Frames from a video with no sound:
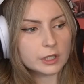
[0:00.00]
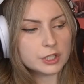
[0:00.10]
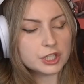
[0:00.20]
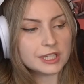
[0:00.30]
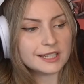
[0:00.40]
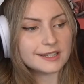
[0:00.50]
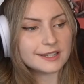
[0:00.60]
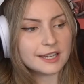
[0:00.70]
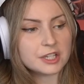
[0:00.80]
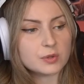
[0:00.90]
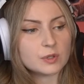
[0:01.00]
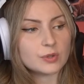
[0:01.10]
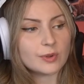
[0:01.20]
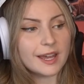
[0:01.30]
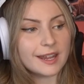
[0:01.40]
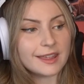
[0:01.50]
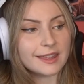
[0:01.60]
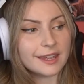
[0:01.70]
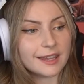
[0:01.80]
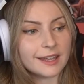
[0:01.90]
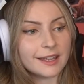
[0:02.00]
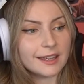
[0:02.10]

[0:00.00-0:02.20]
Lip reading: She did say she would do anything